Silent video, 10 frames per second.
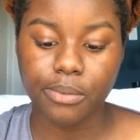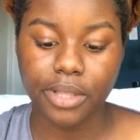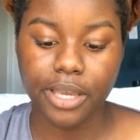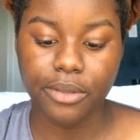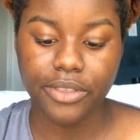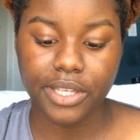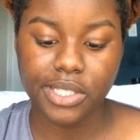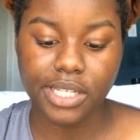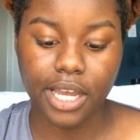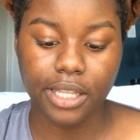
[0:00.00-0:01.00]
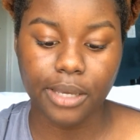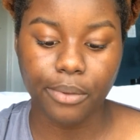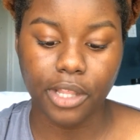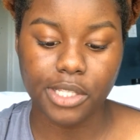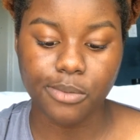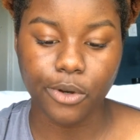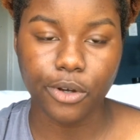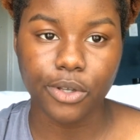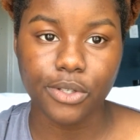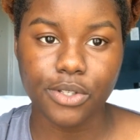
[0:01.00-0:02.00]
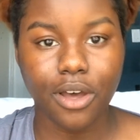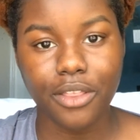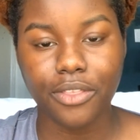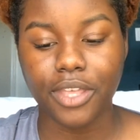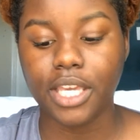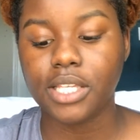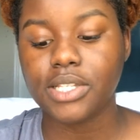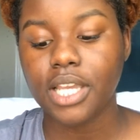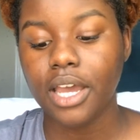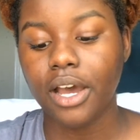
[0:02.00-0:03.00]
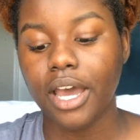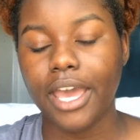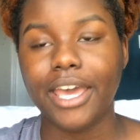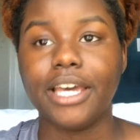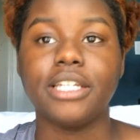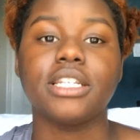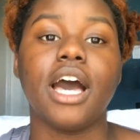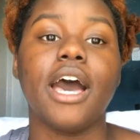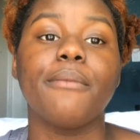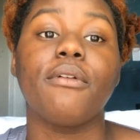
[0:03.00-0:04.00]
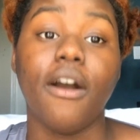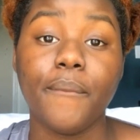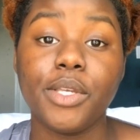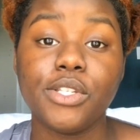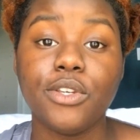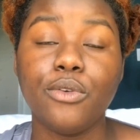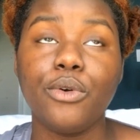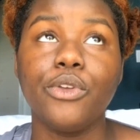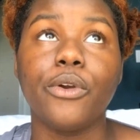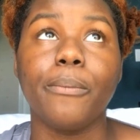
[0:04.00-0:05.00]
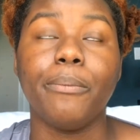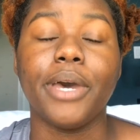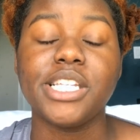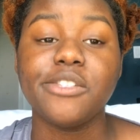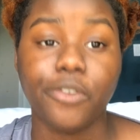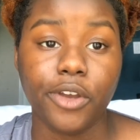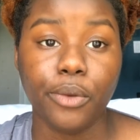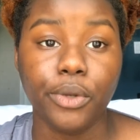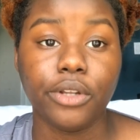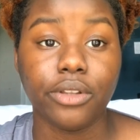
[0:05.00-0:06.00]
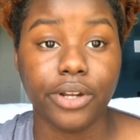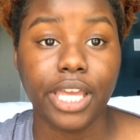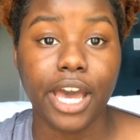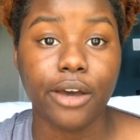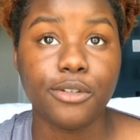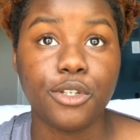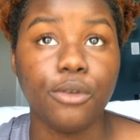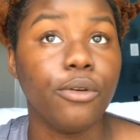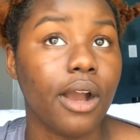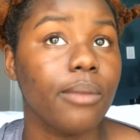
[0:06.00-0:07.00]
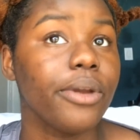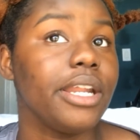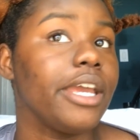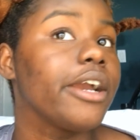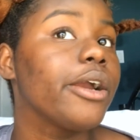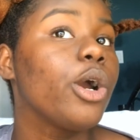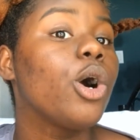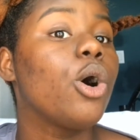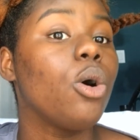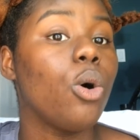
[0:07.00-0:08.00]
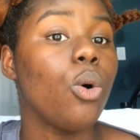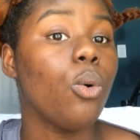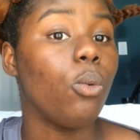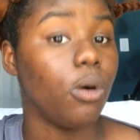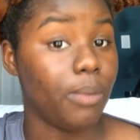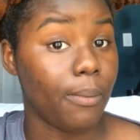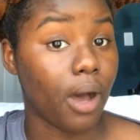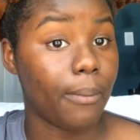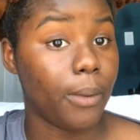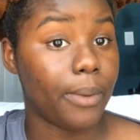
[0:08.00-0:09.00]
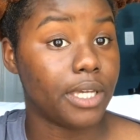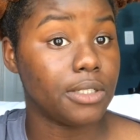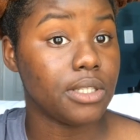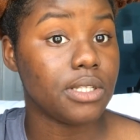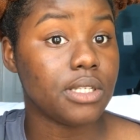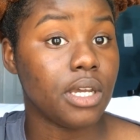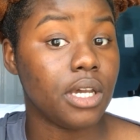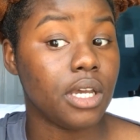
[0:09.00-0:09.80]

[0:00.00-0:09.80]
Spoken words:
to play with it, style it, pull out some curls, all the things. And I promise you, your best friend when you're learning how to crown braid hair will be bobby pins.